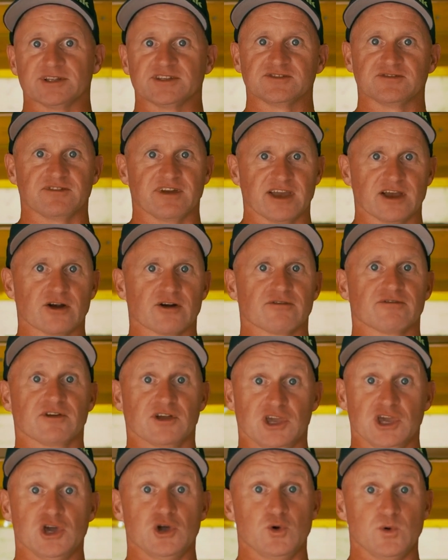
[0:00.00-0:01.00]
figure for
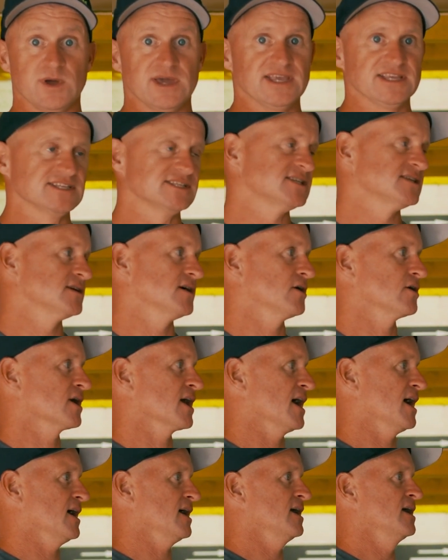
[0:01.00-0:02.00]
you is,
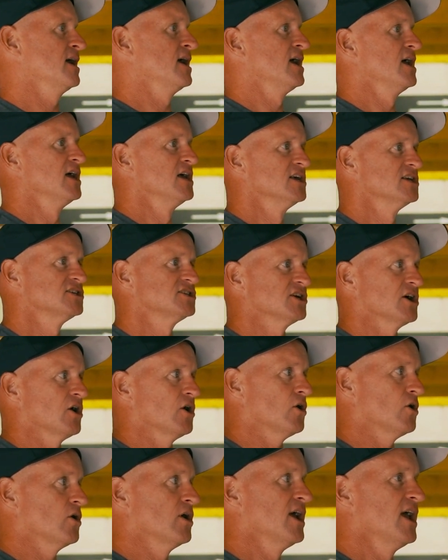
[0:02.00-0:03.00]
okay?
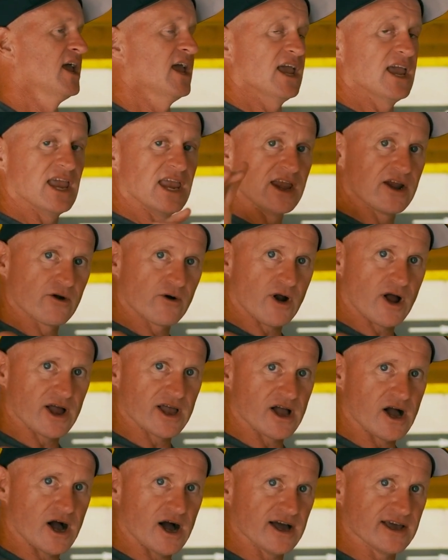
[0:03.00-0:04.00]
So ear-eye
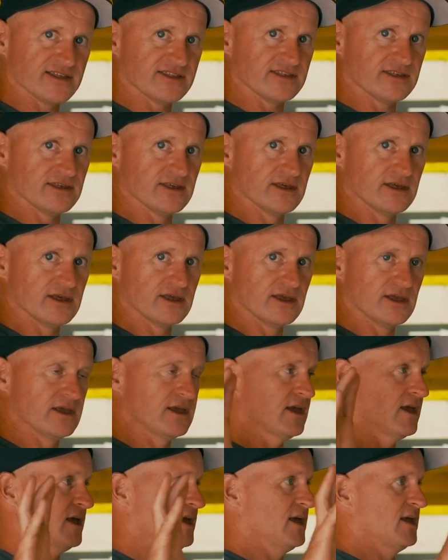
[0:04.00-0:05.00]
height,
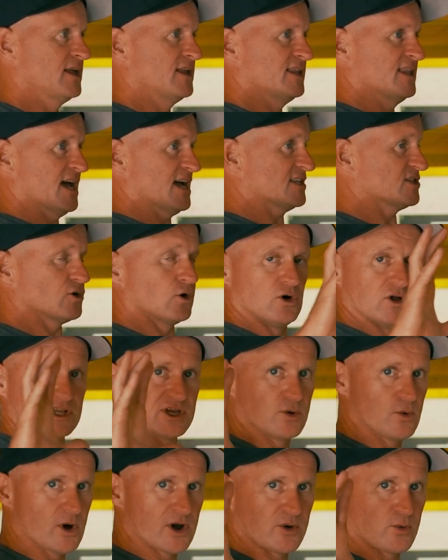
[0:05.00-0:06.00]
that's all
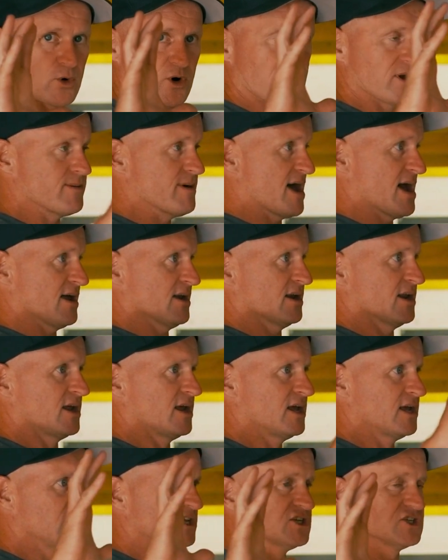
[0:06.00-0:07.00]
you want to worry about.
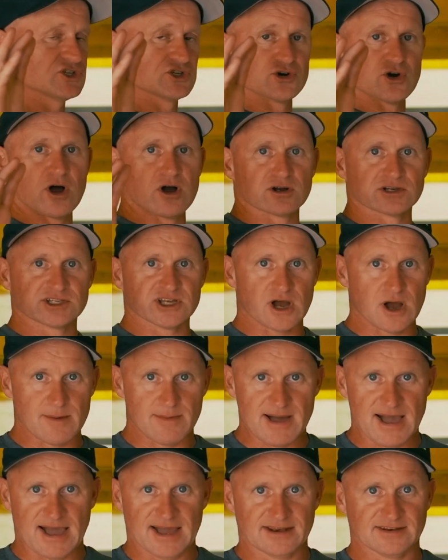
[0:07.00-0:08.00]
Strong top
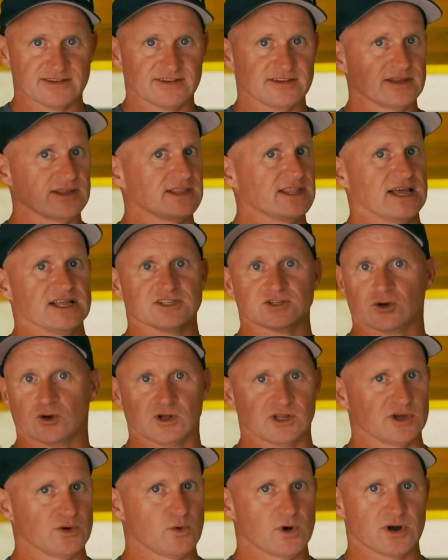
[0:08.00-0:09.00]
hand, that's
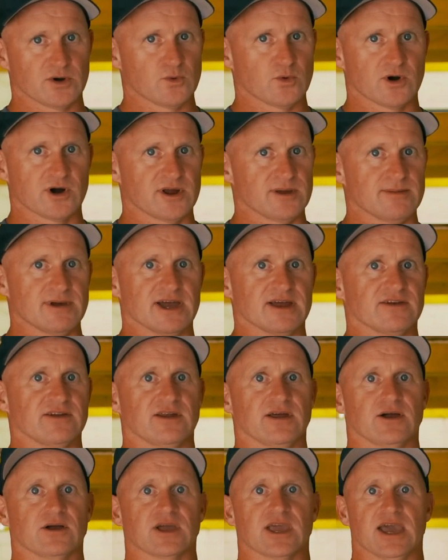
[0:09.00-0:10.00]
all you want to worry about,
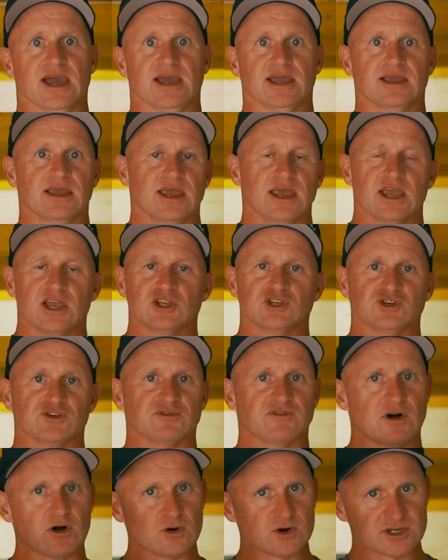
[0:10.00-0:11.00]
okay? Just
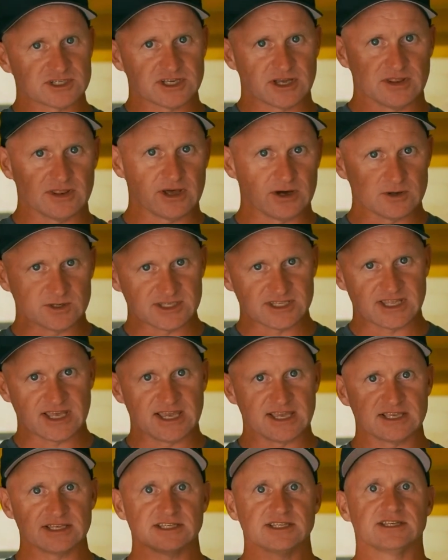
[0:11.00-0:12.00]
focus on those
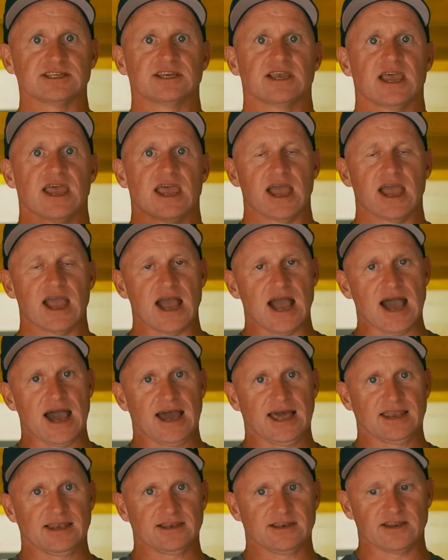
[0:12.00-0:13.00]
things
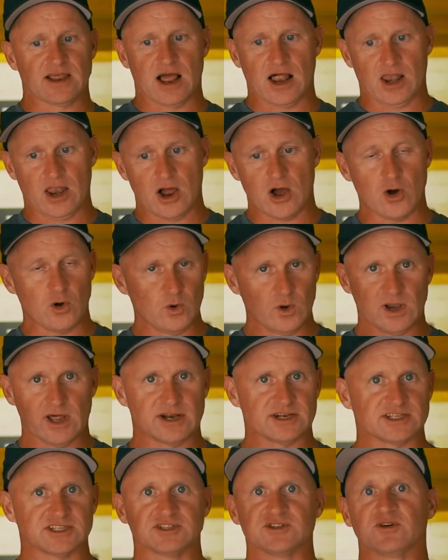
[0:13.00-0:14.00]
and a whole
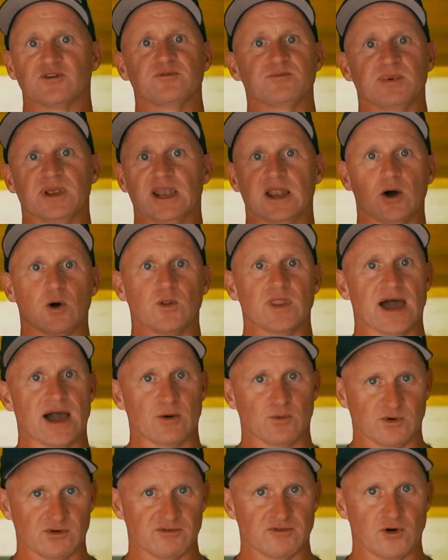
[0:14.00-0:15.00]
lot of stuff below
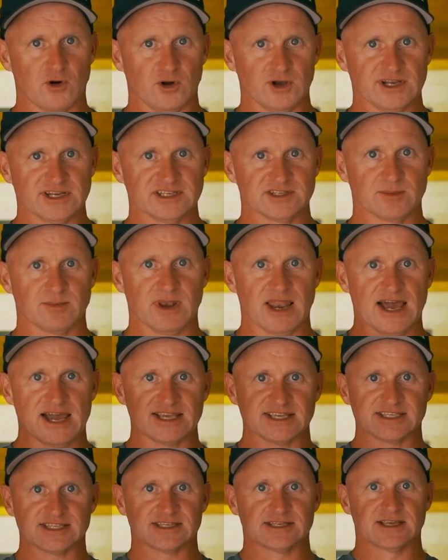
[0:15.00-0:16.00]
that will fall into
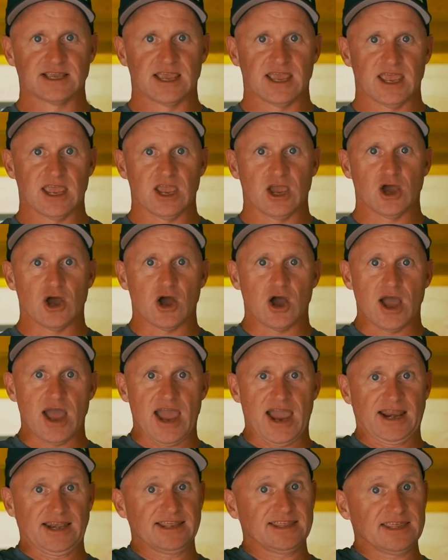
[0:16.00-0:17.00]
place.
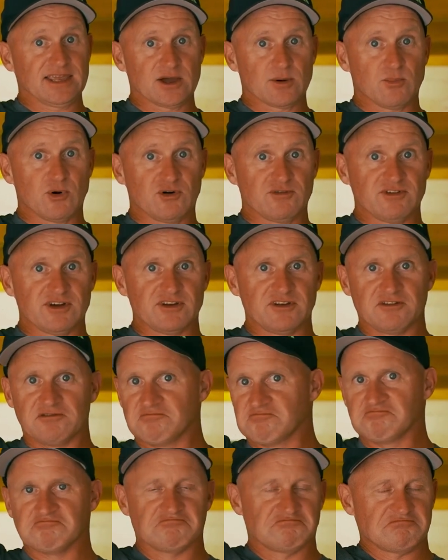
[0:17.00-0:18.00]
Anything above it,
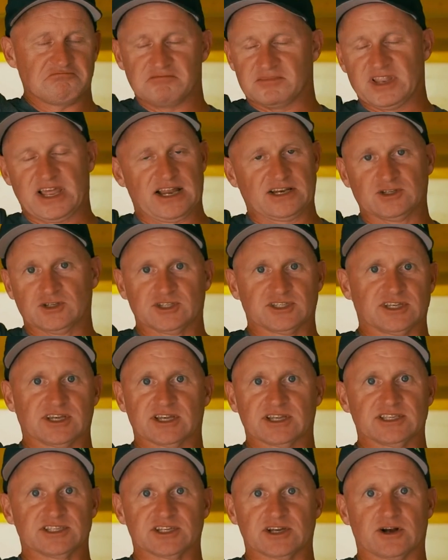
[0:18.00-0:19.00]
that doesn't
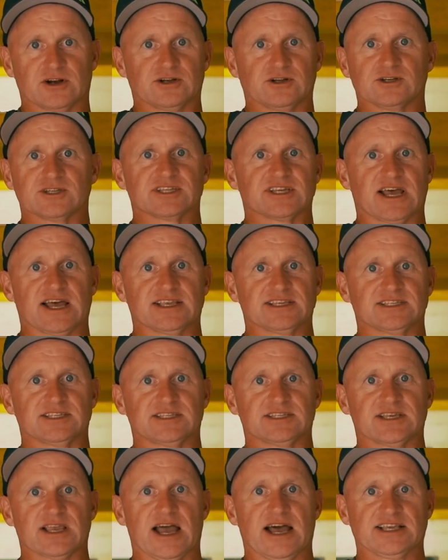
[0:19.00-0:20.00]
concern us
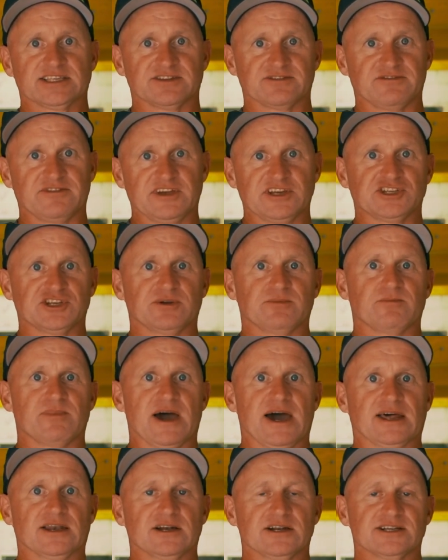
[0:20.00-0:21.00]
as efficient
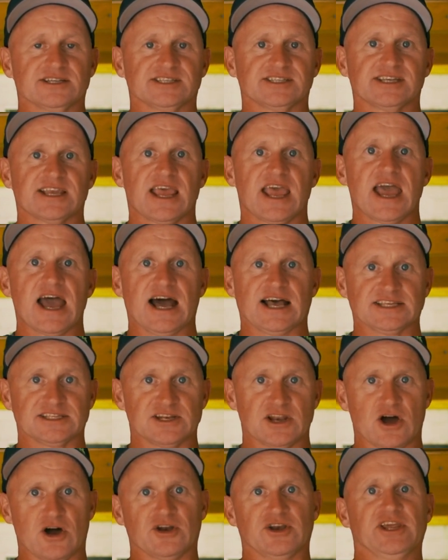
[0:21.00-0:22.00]
paddlers, as
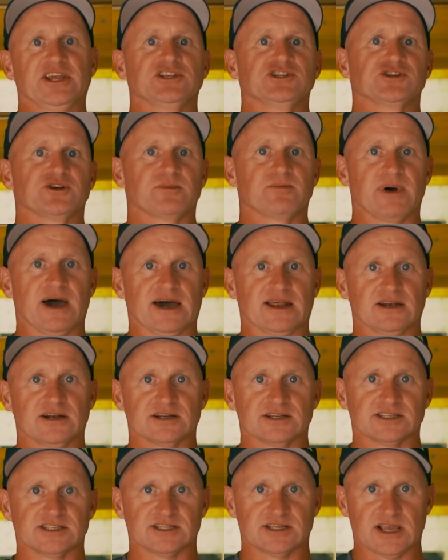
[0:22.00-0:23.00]
non-injured
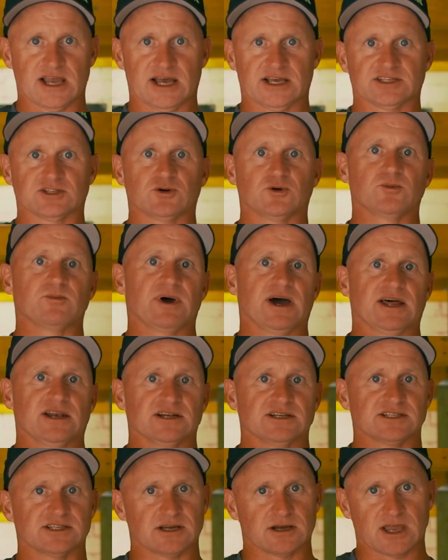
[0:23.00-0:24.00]
paddlers, as good
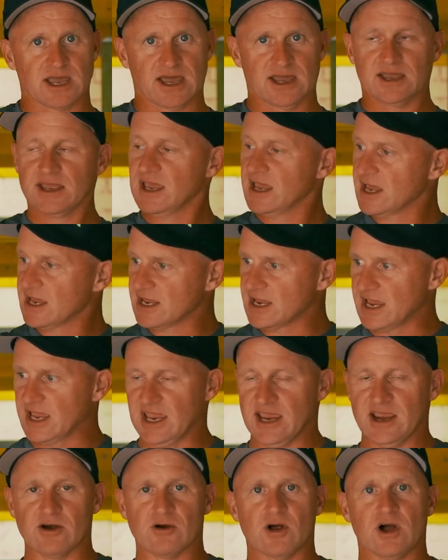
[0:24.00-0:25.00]
paddlers, okay?
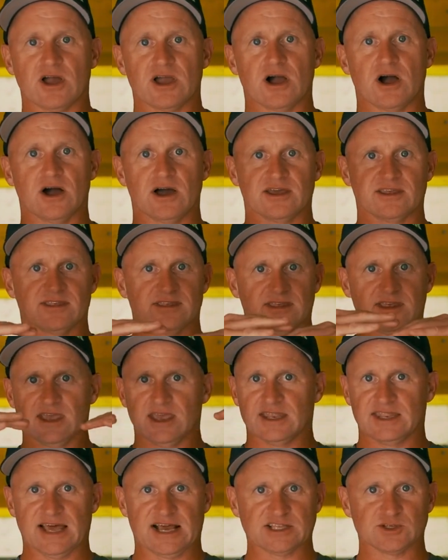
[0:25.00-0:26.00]
Ear-eye height,
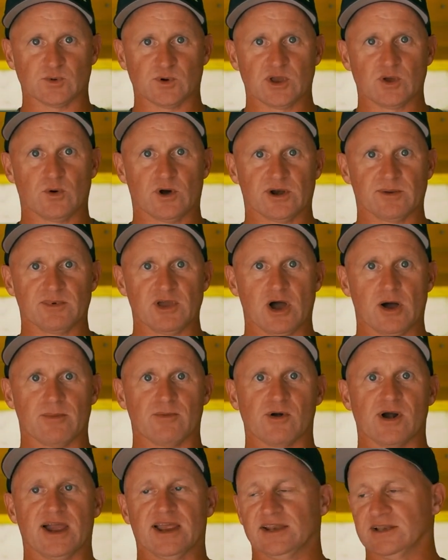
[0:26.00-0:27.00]
that's where you want to be
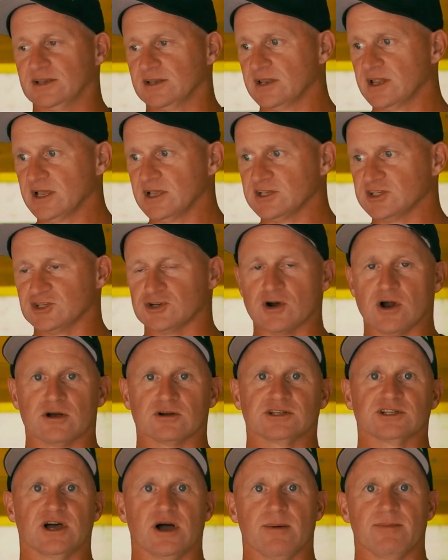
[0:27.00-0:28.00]
operating.
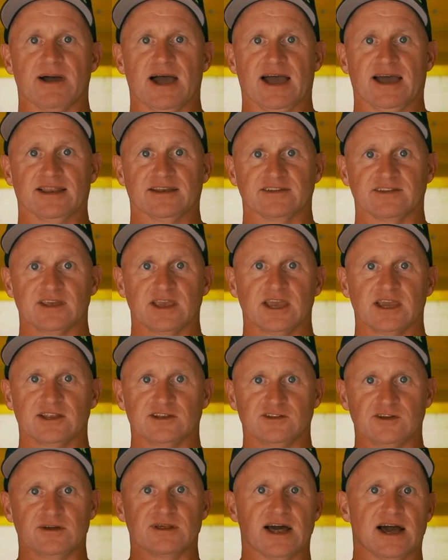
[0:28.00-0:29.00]
Strong top hand,
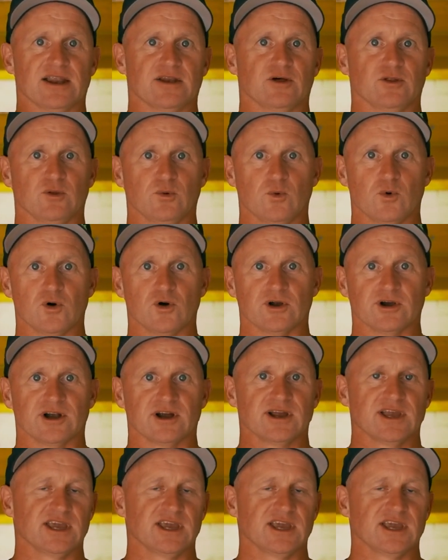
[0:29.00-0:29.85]
do that on the water,